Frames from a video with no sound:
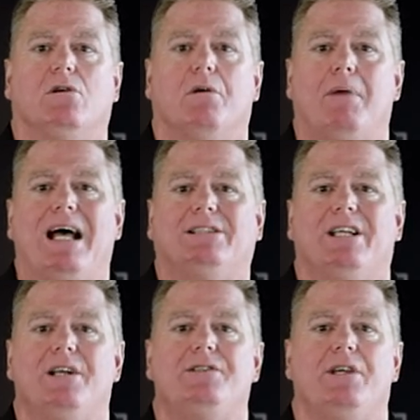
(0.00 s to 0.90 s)

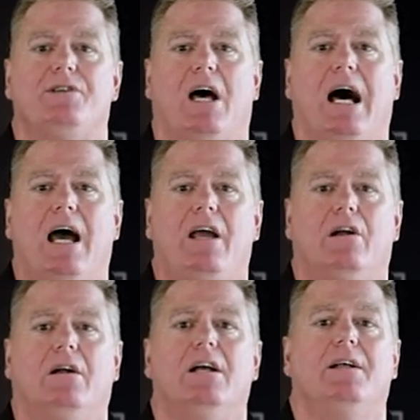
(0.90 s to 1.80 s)
capacitance is higher